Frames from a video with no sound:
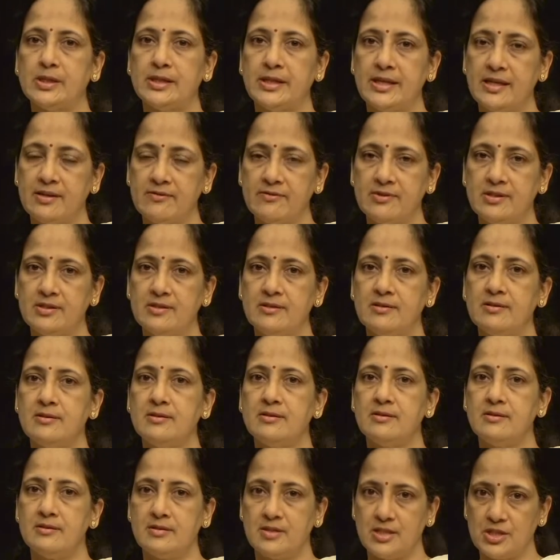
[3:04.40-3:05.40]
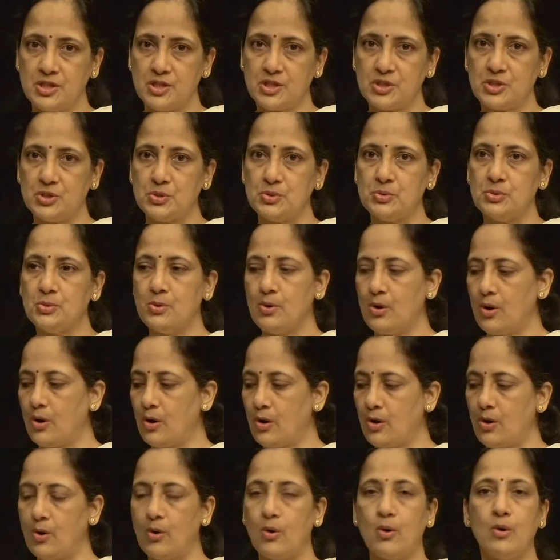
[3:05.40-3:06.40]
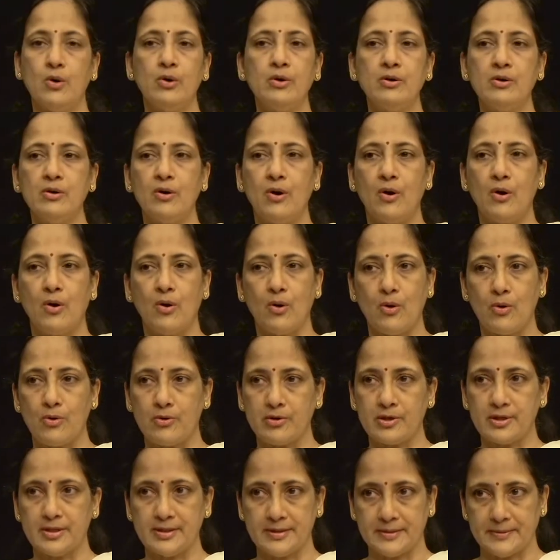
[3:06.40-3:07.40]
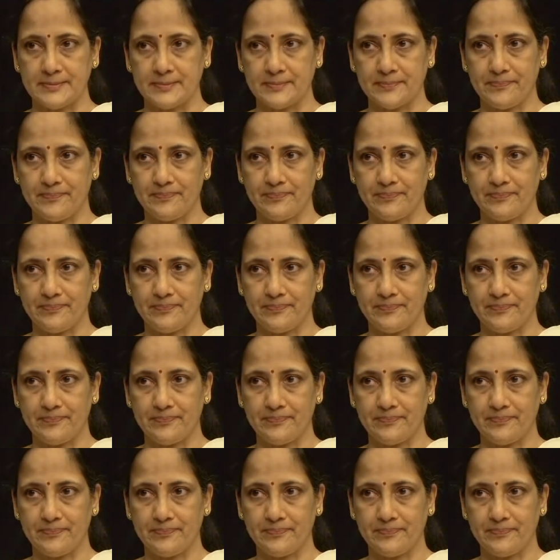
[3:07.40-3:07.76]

a given tissue or organ.